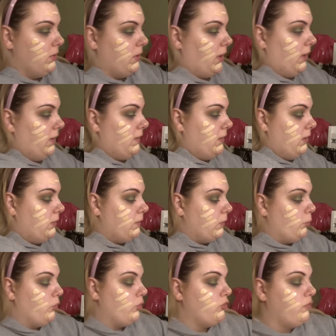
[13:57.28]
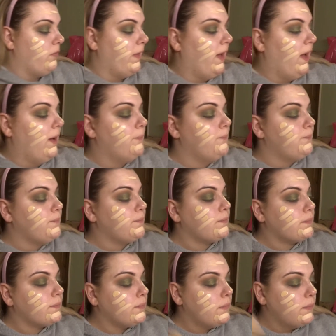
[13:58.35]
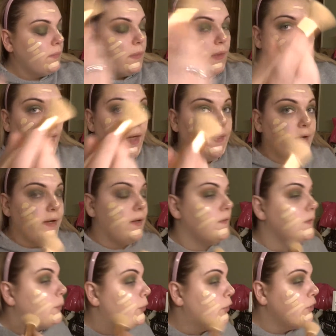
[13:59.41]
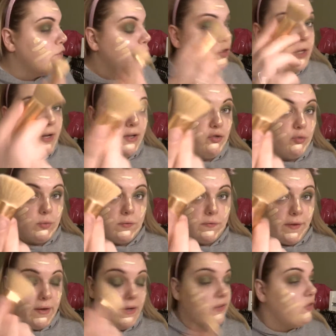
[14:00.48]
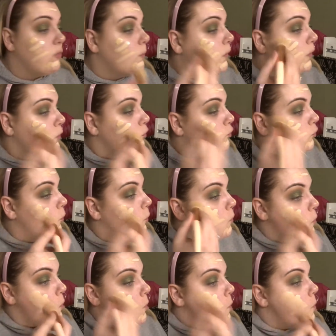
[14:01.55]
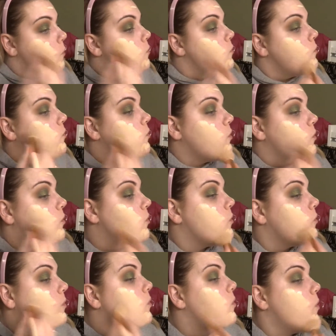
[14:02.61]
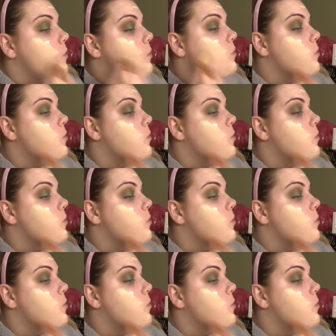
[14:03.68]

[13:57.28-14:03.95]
like to use a brush for that, and then I use a brush, an actual foundation brush, to